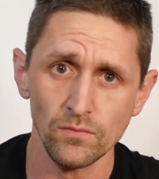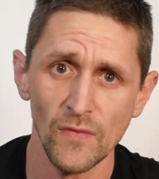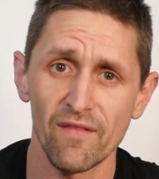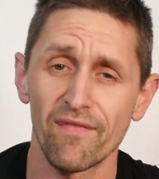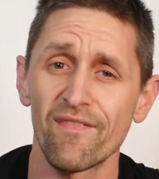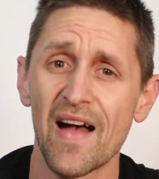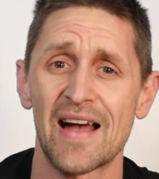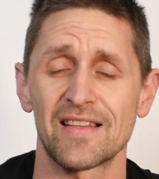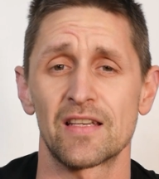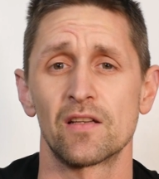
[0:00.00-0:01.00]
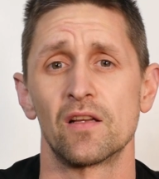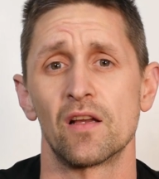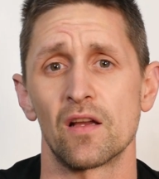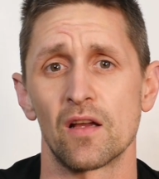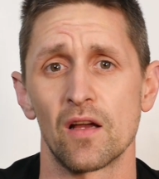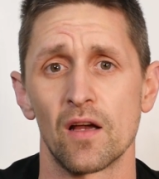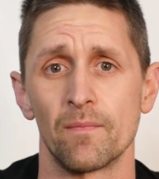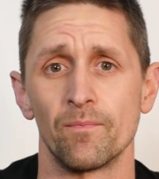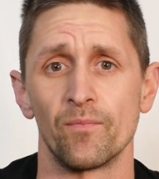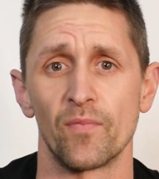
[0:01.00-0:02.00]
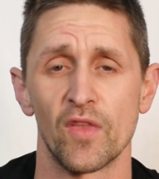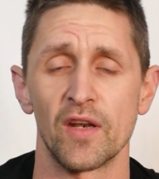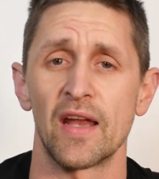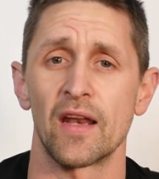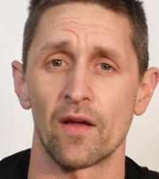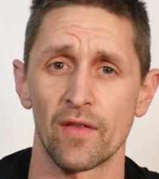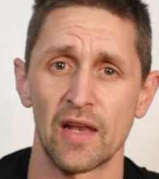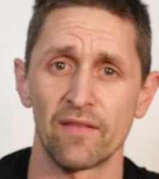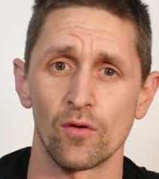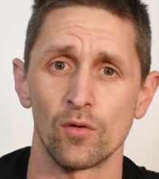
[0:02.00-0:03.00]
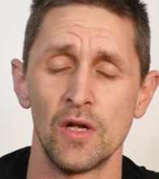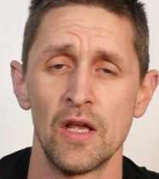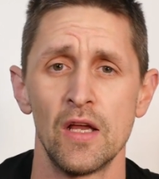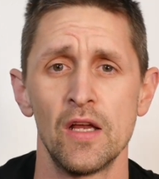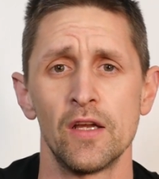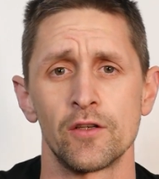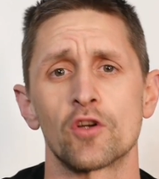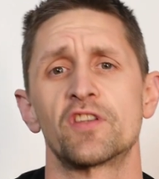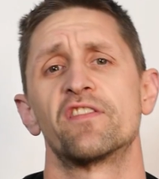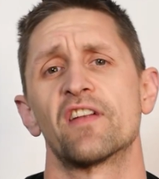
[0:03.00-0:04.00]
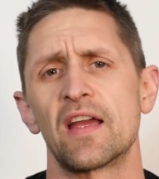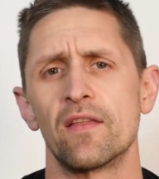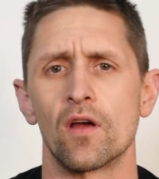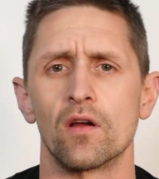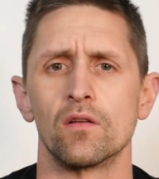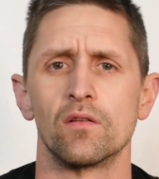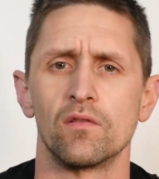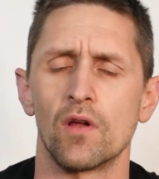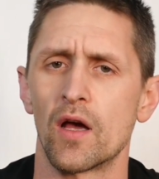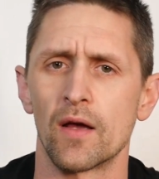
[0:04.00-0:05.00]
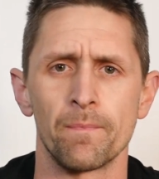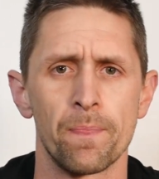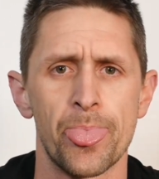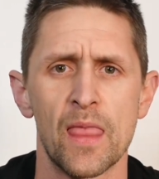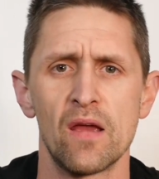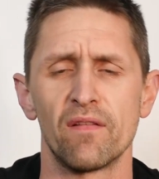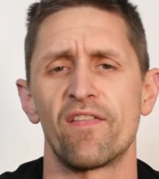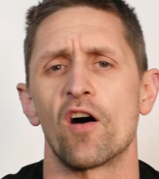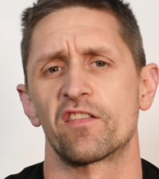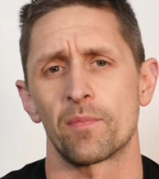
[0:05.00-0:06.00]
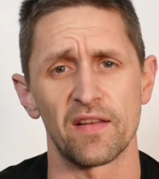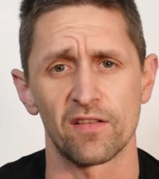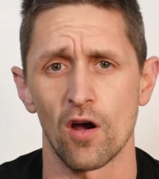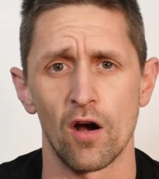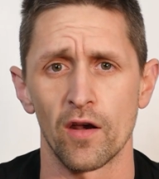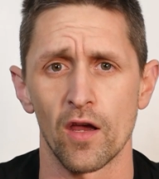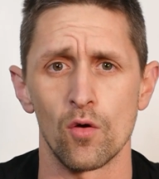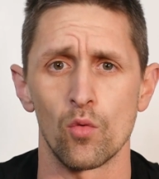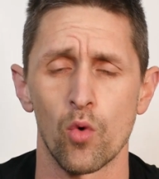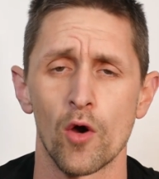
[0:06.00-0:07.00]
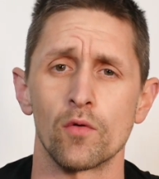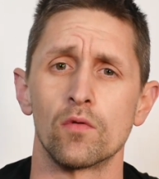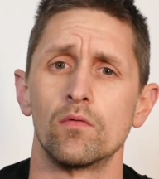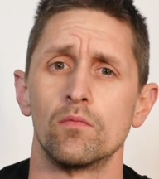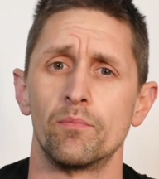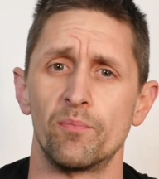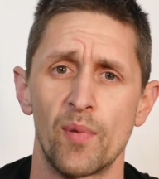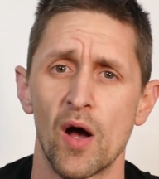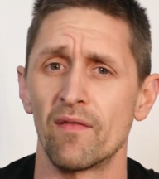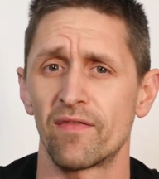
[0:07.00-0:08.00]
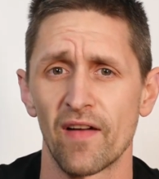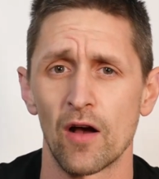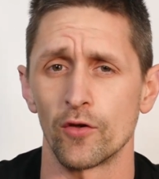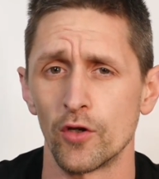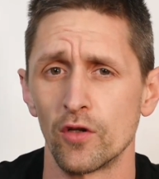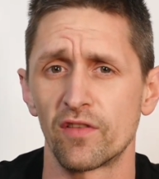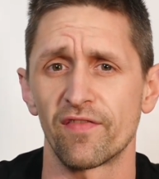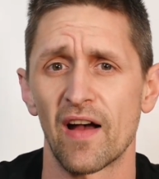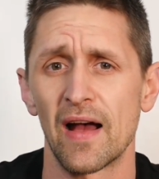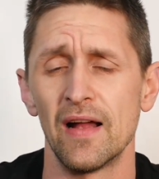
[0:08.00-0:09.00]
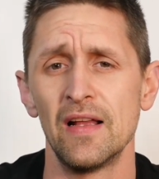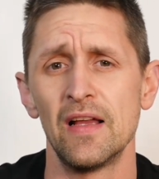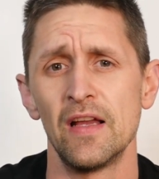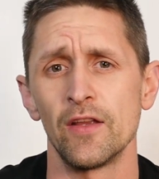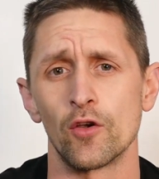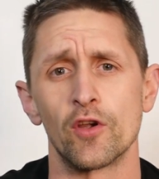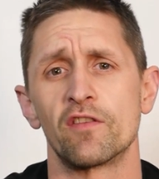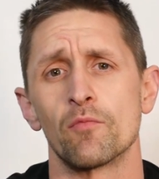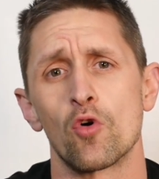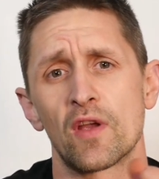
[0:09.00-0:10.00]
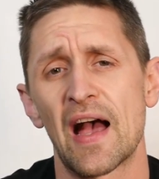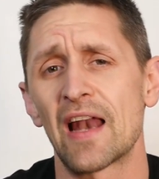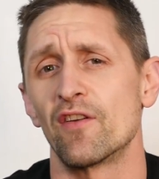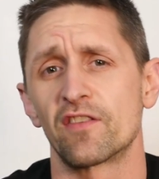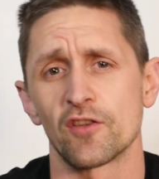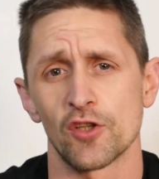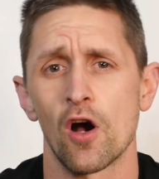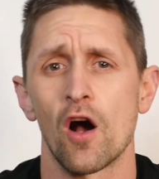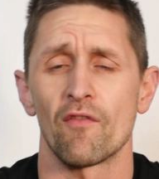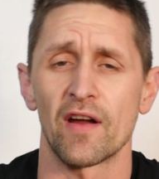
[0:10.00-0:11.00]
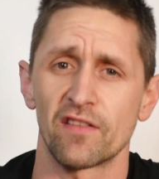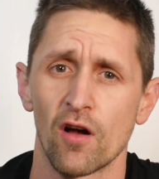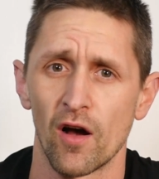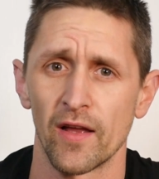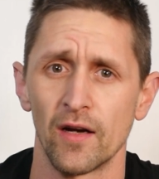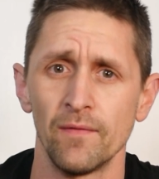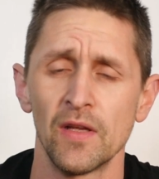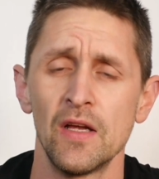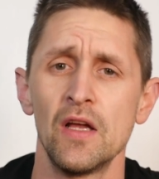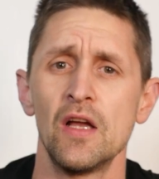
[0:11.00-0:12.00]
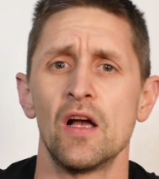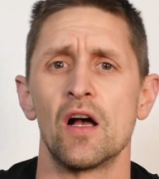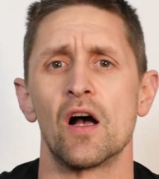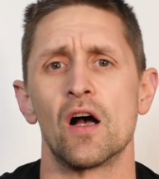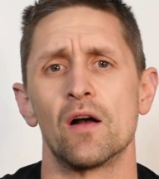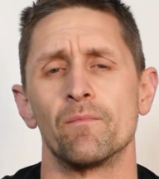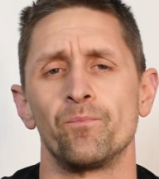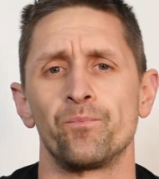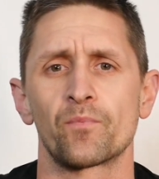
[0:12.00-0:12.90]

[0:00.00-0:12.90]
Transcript: fat than any other level. Not to say that faster paced cardio won't burn fat or use fat. You'll use more calories because your heart rate's higher, and